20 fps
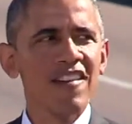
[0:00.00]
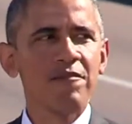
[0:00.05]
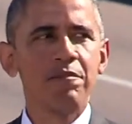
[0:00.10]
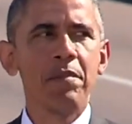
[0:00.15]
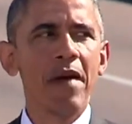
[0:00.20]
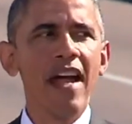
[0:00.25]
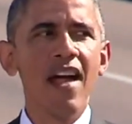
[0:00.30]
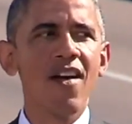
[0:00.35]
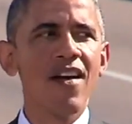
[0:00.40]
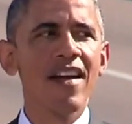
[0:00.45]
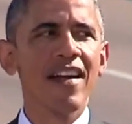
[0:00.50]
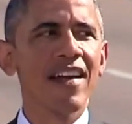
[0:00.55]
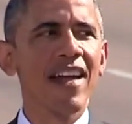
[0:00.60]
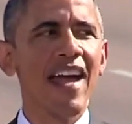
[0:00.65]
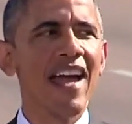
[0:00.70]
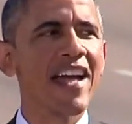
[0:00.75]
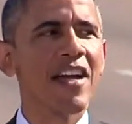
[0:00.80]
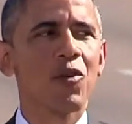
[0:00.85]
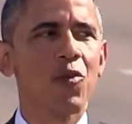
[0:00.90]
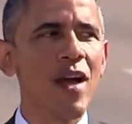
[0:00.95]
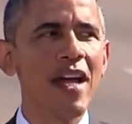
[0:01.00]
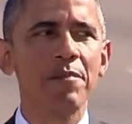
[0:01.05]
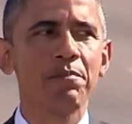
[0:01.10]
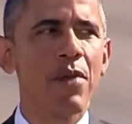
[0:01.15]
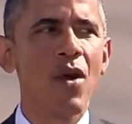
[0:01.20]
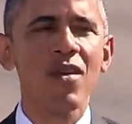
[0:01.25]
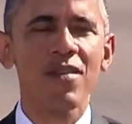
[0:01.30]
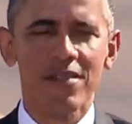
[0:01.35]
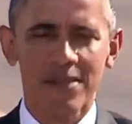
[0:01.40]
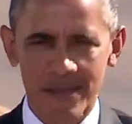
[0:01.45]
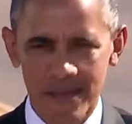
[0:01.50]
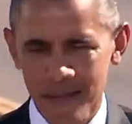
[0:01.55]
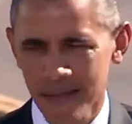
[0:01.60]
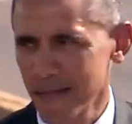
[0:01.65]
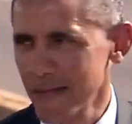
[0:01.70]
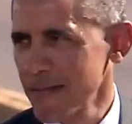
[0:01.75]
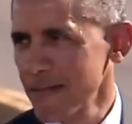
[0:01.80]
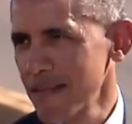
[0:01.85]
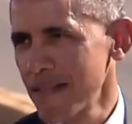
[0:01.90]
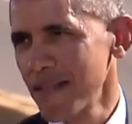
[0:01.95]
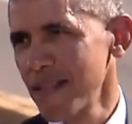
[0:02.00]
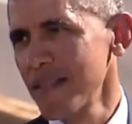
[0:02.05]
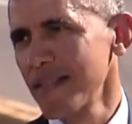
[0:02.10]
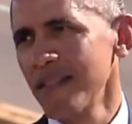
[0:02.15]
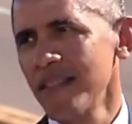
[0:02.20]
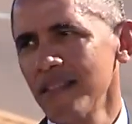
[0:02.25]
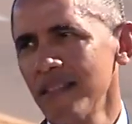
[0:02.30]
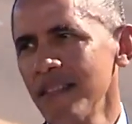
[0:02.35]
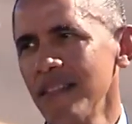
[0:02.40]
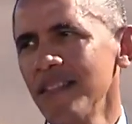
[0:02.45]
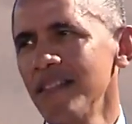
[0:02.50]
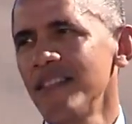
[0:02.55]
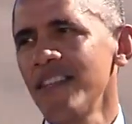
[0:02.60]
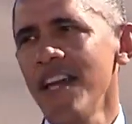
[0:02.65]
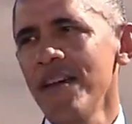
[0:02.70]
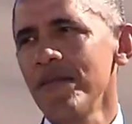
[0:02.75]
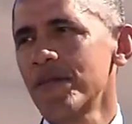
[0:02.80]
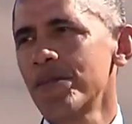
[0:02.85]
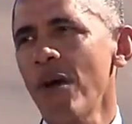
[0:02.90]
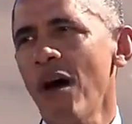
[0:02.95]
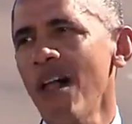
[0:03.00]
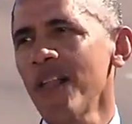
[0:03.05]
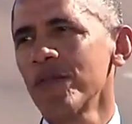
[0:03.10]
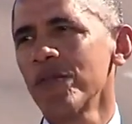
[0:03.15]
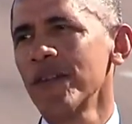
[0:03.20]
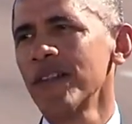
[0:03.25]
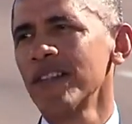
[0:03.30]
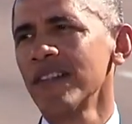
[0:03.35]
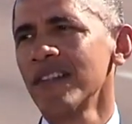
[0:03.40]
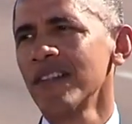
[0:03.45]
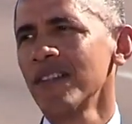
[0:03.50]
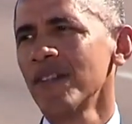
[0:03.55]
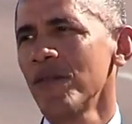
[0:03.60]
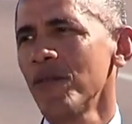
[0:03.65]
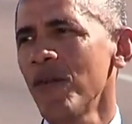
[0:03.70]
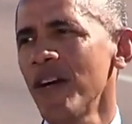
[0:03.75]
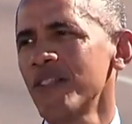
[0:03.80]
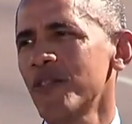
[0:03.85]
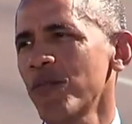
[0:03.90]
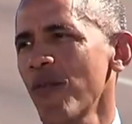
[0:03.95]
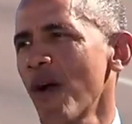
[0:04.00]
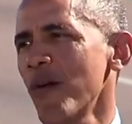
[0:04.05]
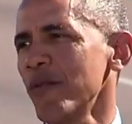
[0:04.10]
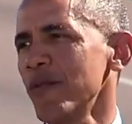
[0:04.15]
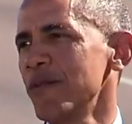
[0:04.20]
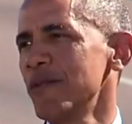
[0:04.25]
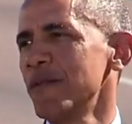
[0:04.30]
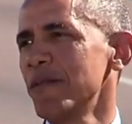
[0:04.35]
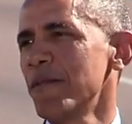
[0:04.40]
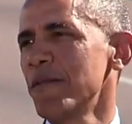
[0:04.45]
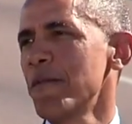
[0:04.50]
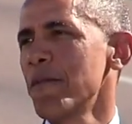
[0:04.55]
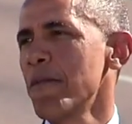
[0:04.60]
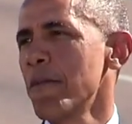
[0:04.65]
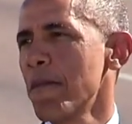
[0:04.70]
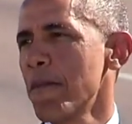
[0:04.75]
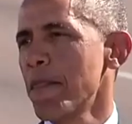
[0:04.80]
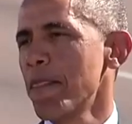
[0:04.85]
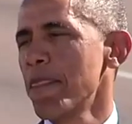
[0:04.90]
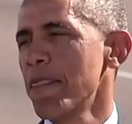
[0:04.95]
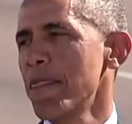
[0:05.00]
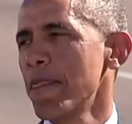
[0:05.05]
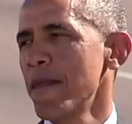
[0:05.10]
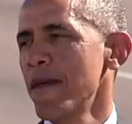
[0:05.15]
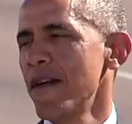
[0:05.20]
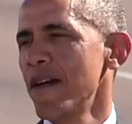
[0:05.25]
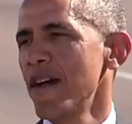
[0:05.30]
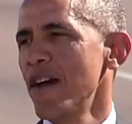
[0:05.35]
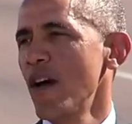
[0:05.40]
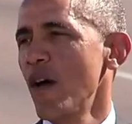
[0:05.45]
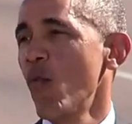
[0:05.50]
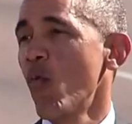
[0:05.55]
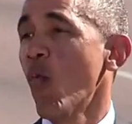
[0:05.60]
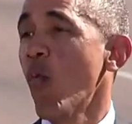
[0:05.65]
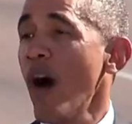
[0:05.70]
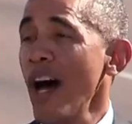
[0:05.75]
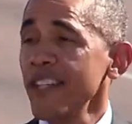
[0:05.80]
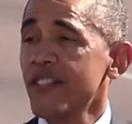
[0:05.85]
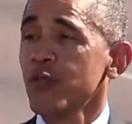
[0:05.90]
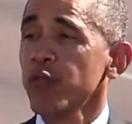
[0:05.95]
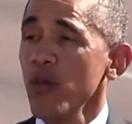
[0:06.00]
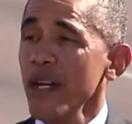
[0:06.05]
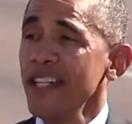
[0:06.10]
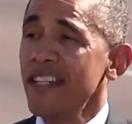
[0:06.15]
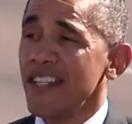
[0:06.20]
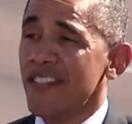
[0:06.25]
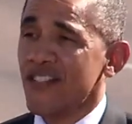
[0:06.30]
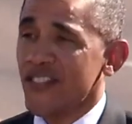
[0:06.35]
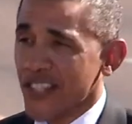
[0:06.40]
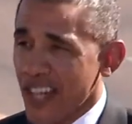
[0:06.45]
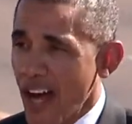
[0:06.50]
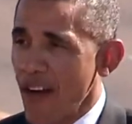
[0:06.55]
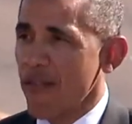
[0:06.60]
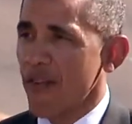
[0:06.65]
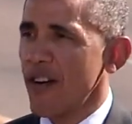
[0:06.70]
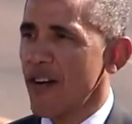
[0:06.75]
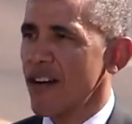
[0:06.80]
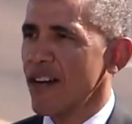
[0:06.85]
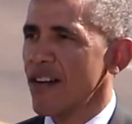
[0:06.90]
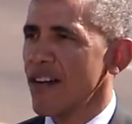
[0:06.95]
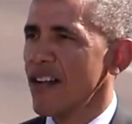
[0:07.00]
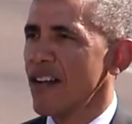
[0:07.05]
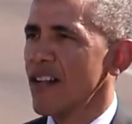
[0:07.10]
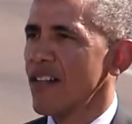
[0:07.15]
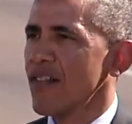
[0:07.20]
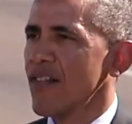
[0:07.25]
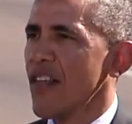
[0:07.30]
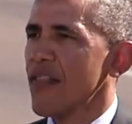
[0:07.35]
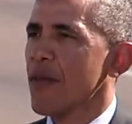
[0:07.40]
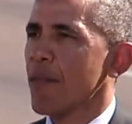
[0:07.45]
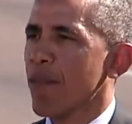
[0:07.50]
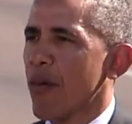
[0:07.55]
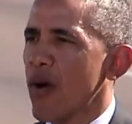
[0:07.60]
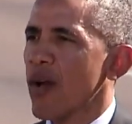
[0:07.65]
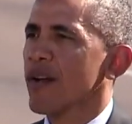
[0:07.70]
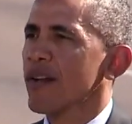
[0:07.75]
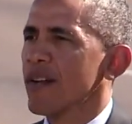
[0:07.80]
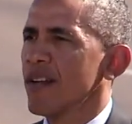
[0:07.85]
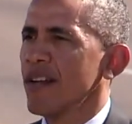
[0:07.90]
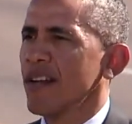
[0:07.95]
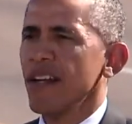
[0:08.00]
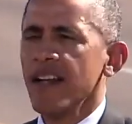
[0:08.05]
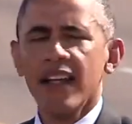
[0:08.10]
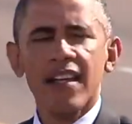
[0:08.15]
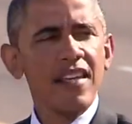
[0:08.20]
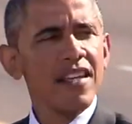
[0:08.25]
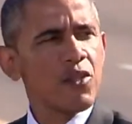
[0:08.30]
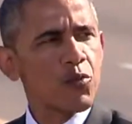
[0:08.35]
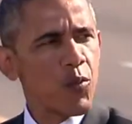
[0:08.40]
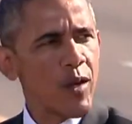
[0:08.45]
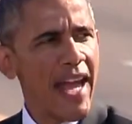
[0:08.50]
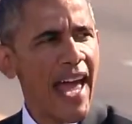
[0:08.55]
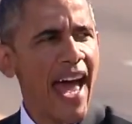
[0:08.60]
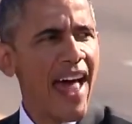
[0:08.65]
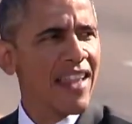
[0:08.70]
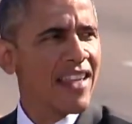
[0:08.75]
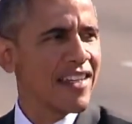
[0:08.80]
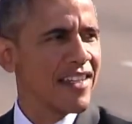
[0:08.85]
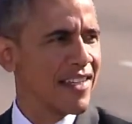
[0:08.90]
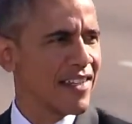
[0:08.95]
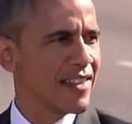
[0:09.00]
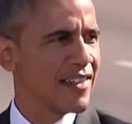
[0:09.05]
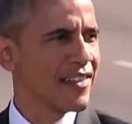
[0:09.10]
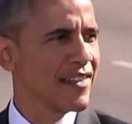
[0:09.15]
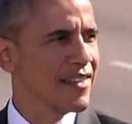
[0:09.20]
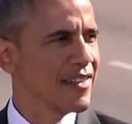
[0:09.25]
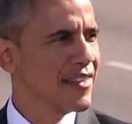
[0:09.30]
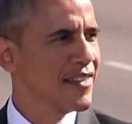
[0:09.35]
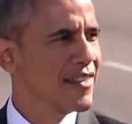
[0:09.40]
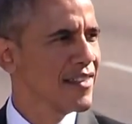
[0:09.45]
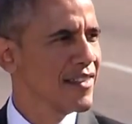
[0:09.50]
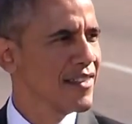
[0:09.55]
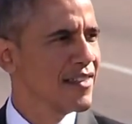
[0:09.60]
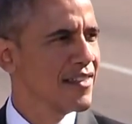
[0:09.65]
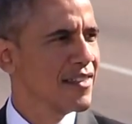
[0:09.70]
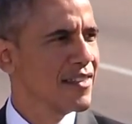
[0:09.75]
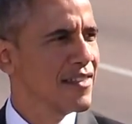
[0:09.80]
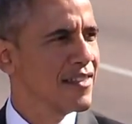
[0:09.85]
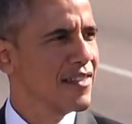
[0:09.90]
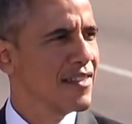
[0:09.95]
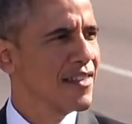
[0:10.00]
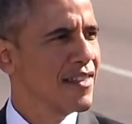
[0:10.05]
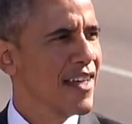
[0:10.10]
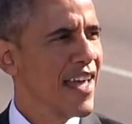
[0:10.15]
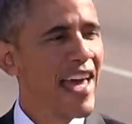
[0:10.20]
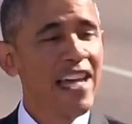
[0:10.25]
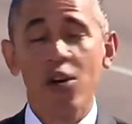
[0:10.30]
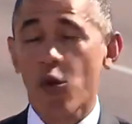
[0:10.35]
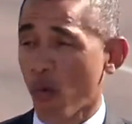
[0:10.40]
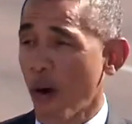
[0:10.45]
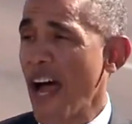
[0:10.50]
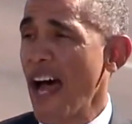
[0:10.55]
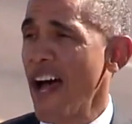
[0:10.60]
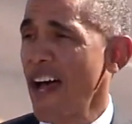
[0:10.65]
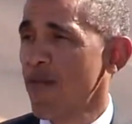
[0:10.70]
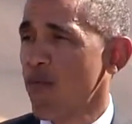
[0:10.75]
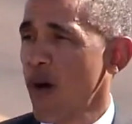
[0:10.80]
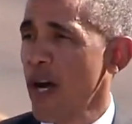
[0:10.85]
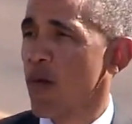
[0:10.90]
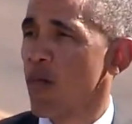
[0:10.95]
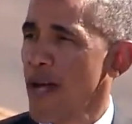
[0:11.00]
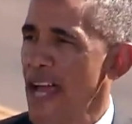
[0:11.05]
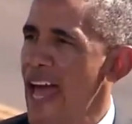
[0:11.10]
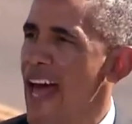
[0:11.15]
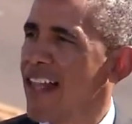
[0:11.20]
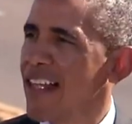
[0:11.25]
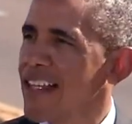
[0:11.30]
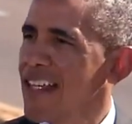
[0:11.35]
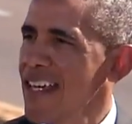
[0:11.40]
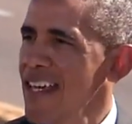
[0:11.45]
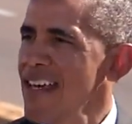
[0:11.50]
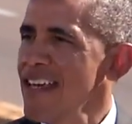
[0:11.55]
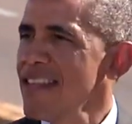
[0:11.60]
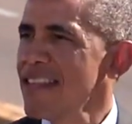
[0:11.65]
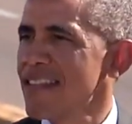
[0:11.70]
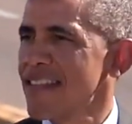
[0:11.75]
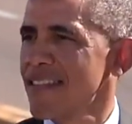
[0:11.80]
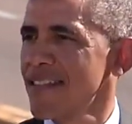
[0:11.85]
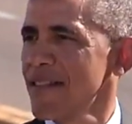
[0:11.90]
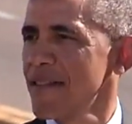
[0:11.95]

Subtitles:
of bearing a great burden, James Baldwin once wrote. Once we discover that the burden is reality and arrive where reality is,